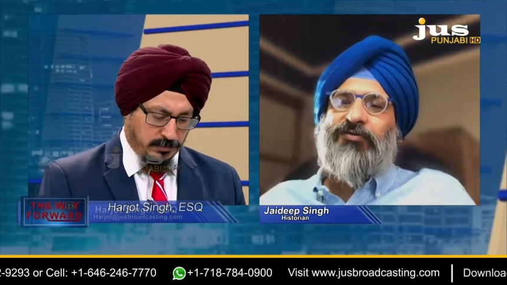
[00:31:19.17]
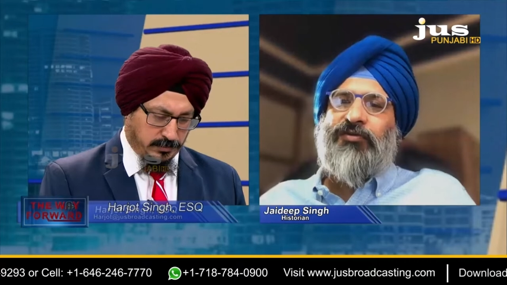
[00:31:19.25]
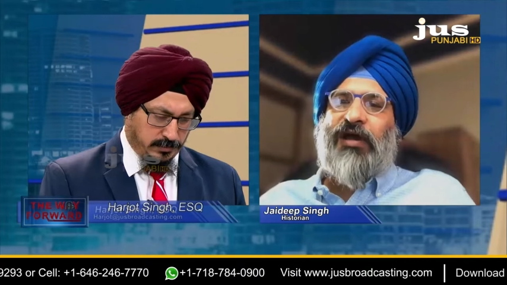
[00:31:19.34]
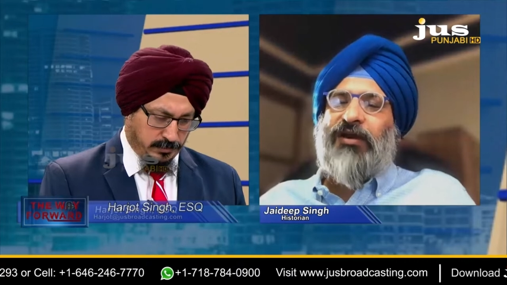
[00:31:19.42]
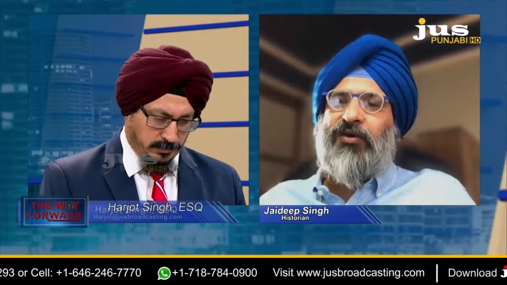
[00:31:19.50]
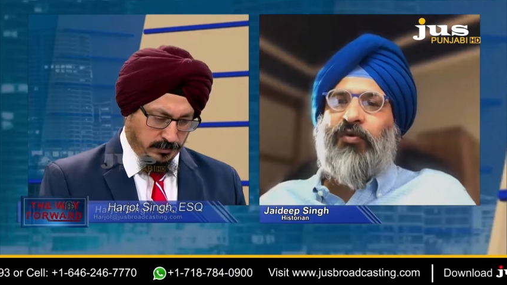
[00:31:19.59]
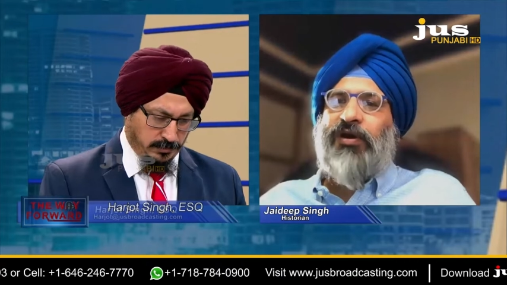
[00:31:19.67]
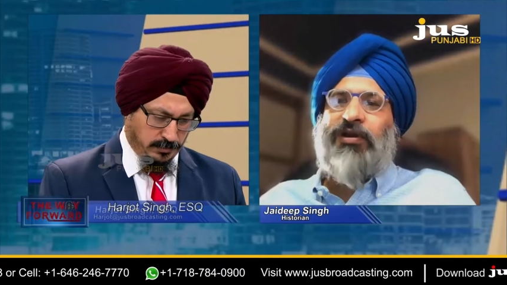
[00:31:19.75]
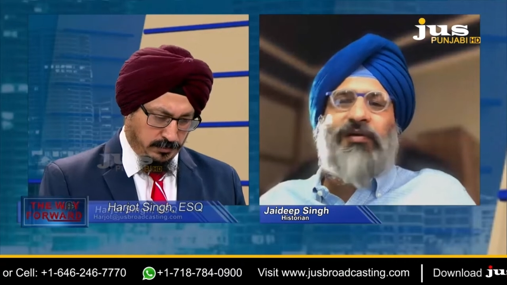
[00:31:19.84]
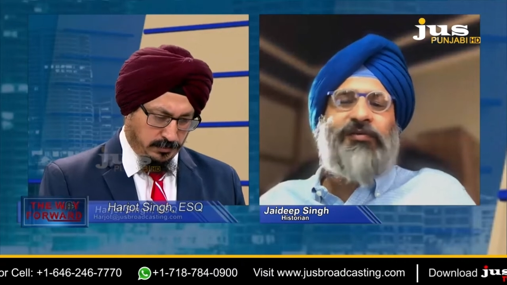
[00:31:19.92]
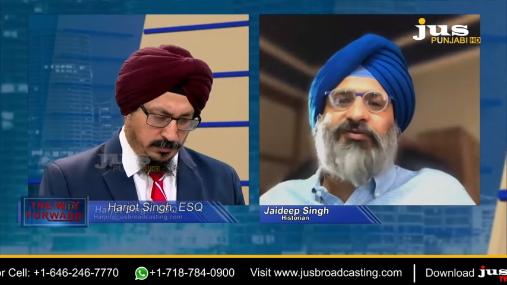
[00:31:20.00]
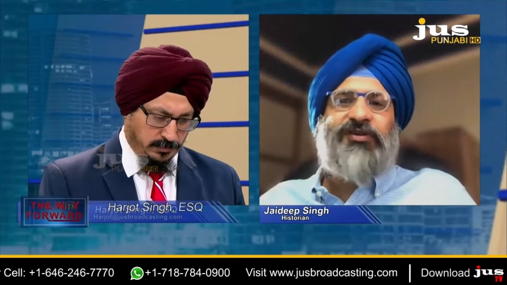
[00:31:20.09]
Speaker 1: So mm-hmm. I don't
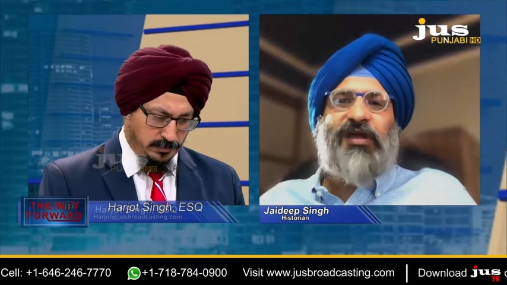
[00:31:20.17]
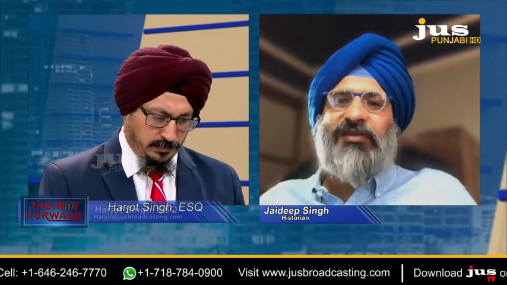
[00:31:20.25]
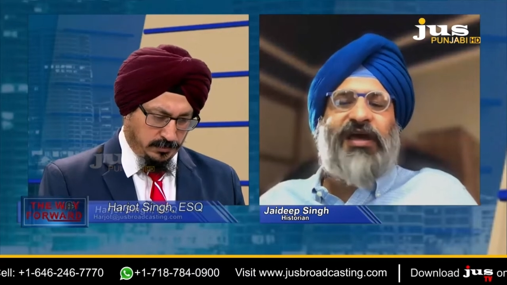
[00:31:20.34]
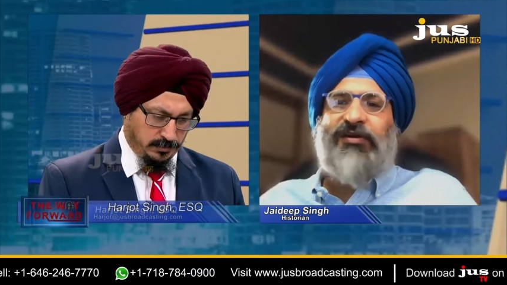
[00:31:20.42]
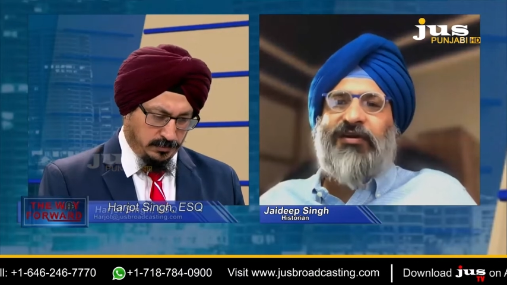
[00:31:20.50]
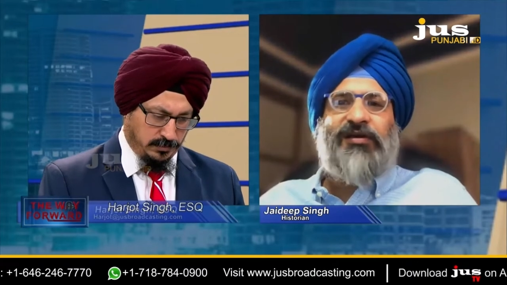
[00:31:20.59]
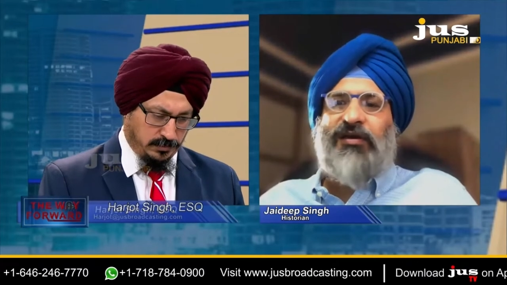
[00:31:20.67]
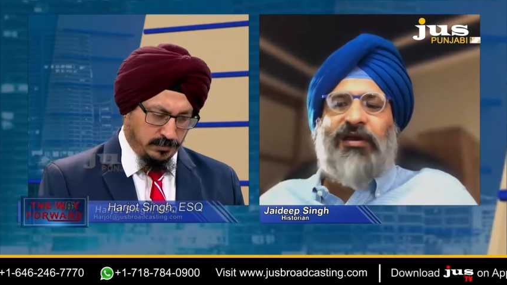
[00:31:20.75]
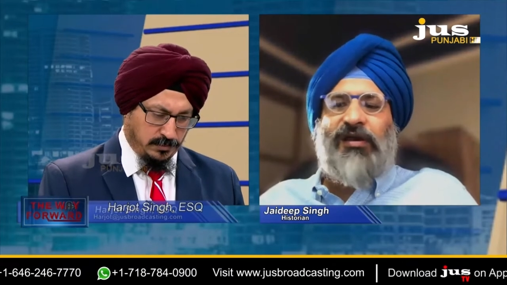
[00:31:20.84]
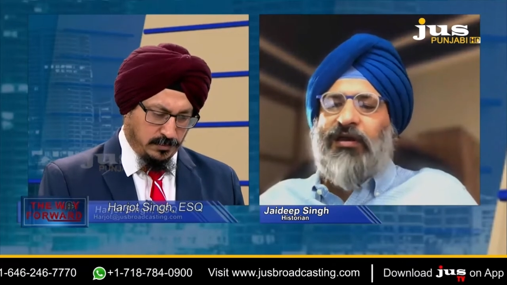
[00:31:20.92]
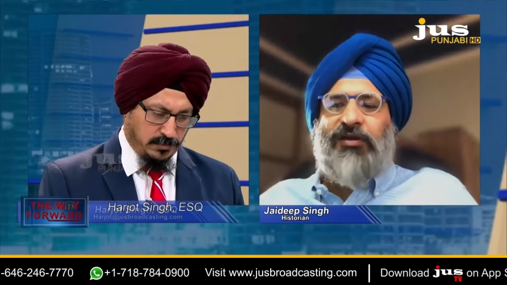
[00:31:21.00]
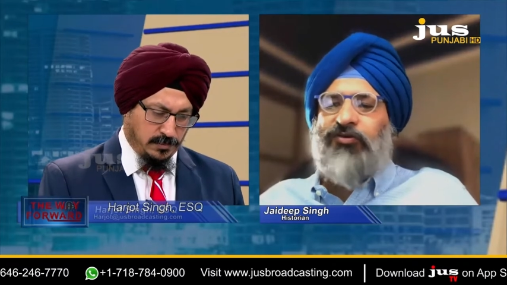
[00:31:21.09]
want to sell that
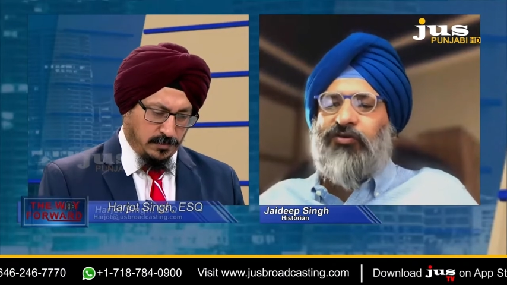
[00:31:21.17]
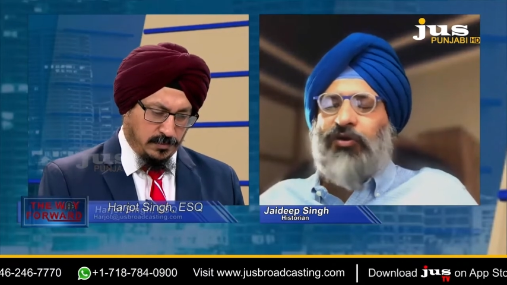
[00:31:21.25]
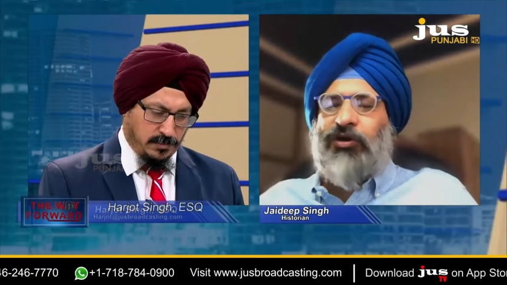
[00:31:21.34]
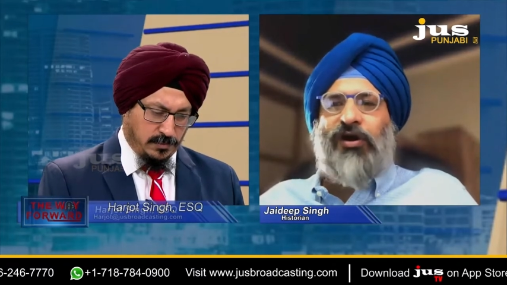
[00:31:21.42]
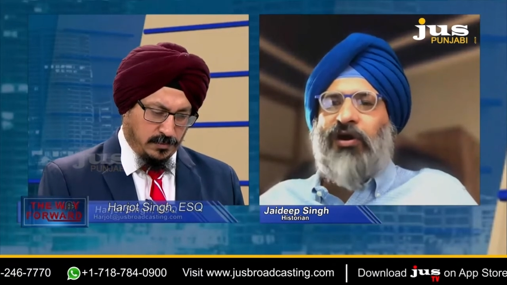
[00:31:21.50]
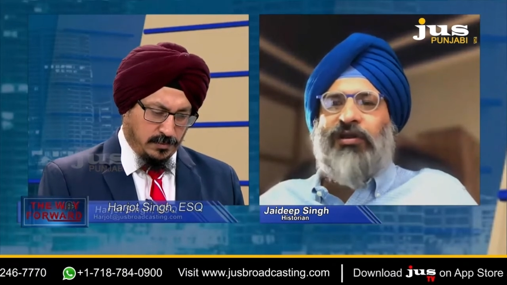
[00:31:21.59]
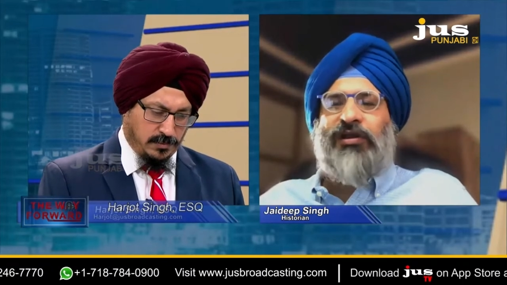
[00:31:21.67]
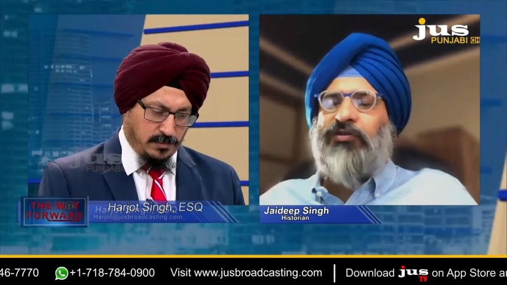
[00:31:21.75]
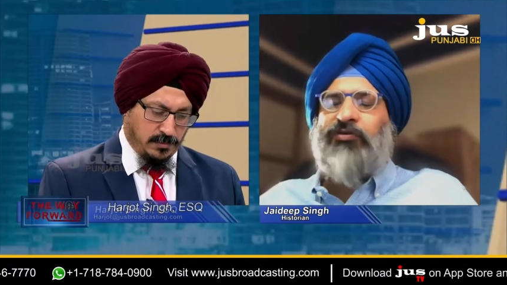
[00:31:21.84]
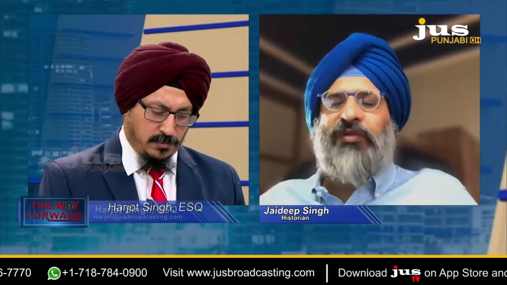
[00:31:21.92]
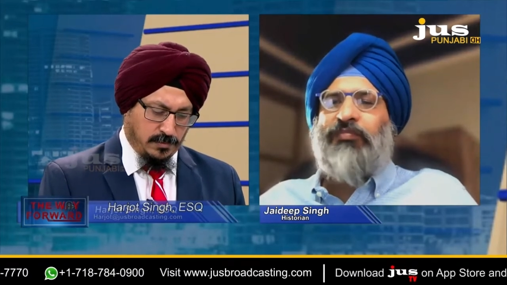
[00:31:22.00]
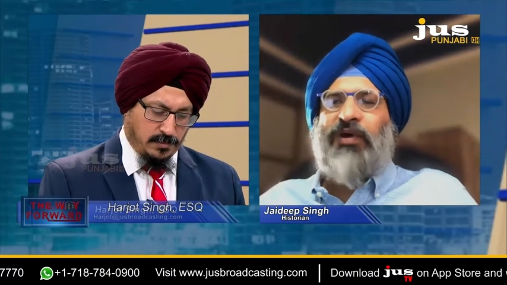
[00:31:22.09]
short at all,
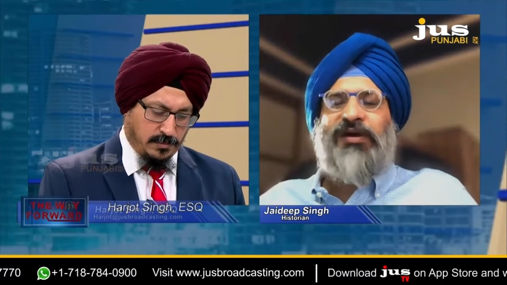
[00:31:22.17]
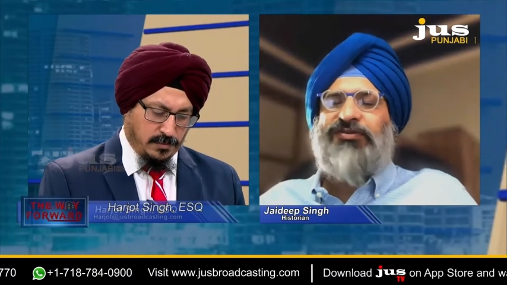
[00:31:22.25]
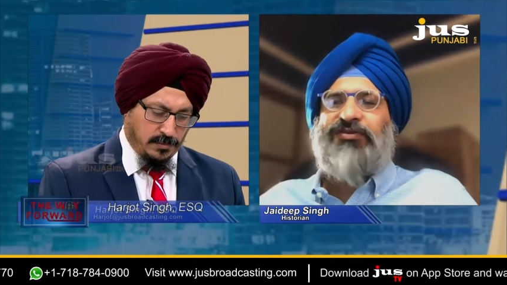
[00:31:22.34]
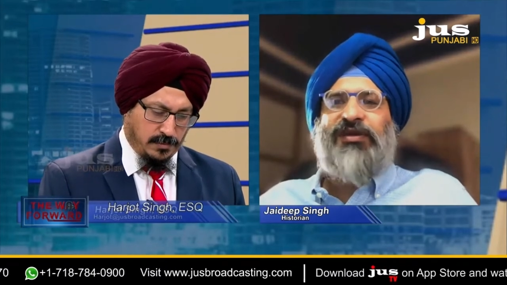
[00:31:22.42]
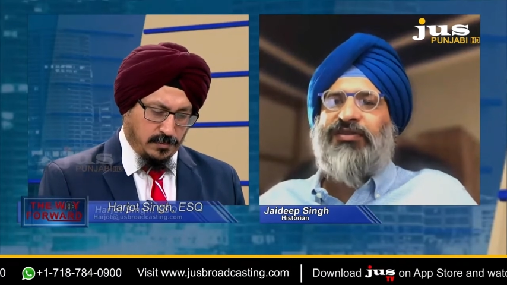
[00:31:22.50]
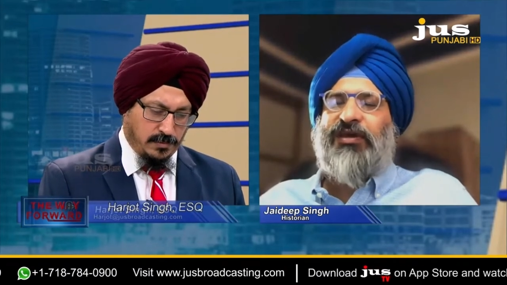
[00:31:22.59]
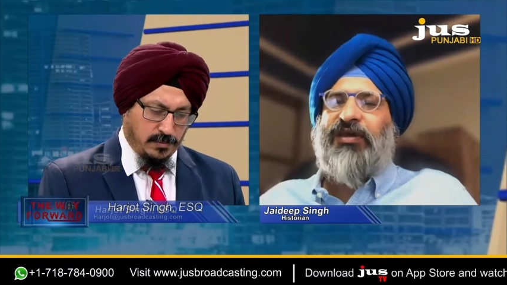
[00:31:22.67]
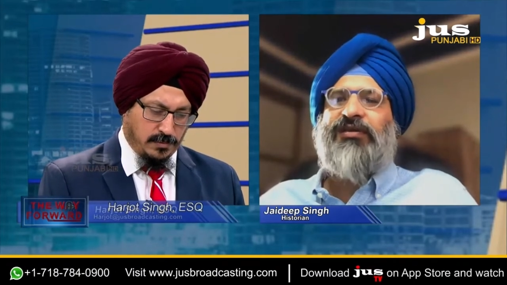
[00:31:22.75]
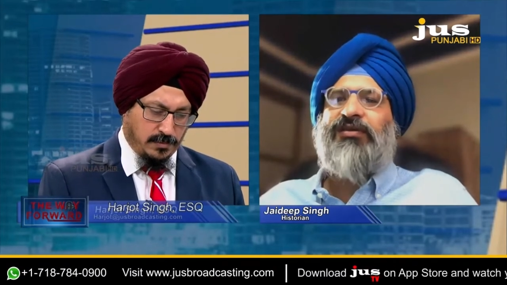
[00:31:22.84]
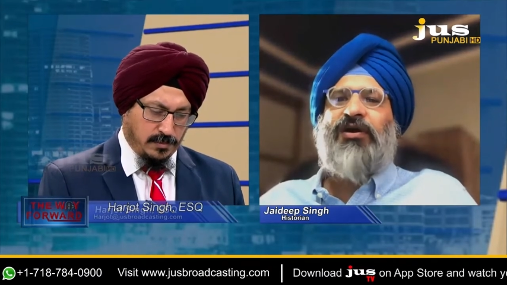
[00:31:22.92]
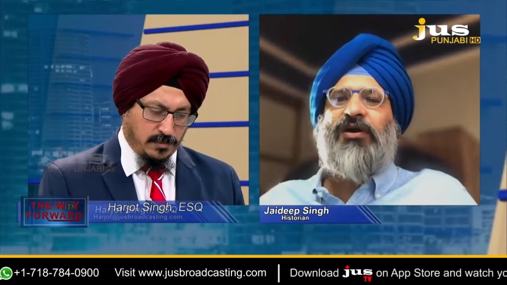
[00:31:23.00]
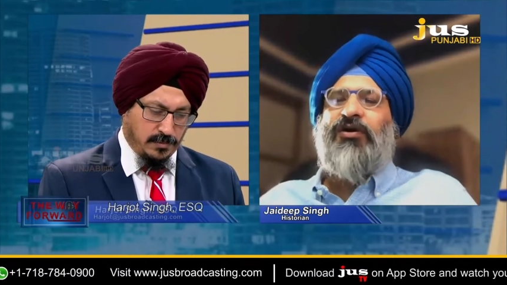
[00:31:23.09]
including Bhagat Singh Thind,